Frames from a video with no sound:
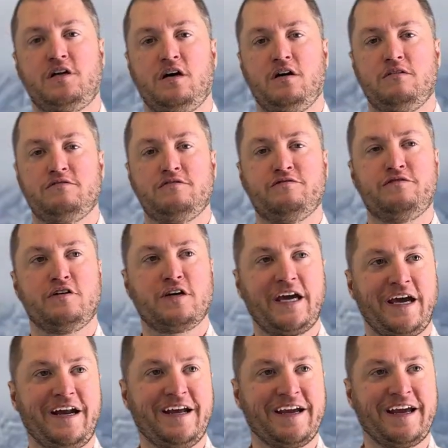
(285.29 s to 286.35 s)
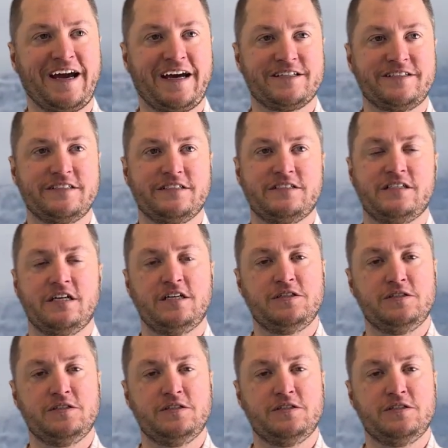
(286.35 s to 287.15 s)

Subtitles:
of volcanic gases,